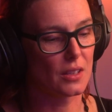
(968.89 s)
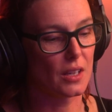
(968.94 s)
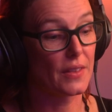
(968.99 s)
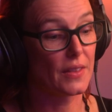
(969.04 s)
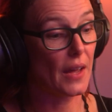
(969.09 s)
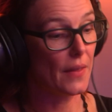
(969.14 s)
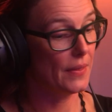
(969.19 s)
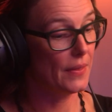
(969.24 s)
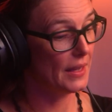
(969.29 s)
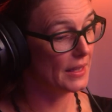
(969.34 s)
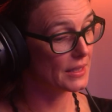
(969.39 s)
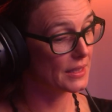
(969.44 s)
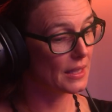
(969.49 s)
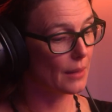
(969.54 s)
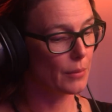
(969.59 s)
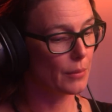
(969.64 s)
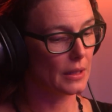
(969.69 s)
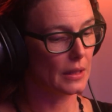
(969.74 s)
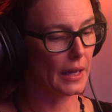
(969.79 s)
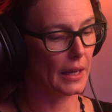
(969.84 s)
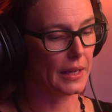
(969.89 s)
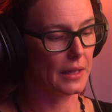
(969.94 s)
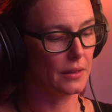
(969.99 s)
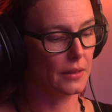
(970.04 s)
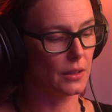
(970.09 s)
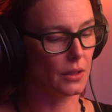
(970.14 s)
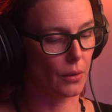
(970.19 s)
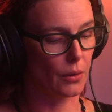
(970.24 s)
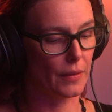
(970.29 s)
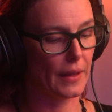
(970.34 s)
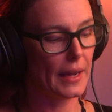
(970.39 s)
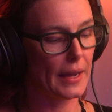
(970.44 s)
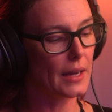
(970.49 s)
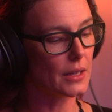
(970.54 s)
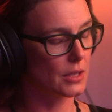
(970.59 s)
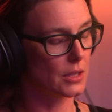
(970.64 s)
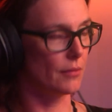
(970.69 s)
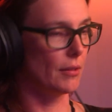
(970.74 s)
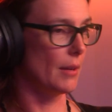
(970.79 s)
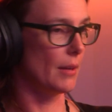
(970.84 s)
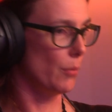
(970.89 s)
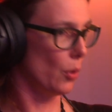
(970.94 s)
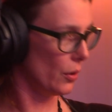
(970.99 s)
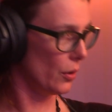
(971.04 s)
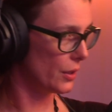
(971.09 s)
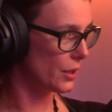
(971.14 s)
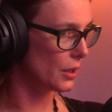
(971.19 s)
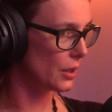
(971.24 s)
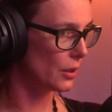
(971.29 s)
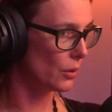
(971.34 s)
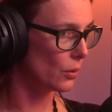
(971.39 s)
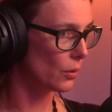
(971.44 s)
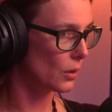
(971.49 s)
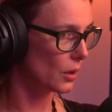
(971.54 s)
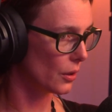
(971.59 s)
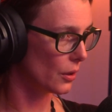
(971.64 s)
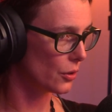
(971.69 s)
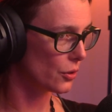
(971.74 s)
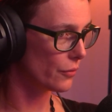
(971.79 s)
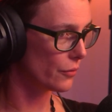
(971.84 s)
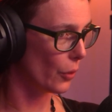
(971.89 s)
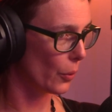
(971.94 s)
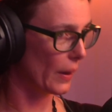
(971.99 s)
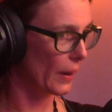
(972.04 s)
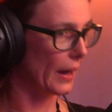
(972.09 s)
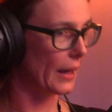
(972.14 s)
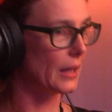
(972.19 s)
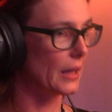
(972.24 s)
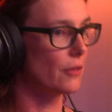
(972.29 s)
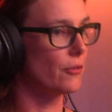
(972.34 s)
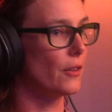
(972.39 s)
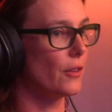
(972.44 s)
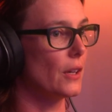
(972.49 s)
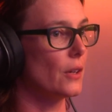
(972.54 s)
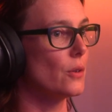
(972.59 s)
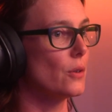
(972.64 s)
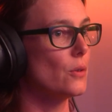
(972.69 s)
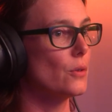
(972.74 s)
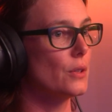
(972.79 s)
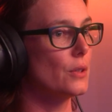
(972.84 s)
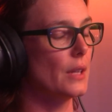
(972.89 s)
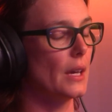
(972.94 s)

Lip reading: And there's something they actively monitor the Auckland volcanic field.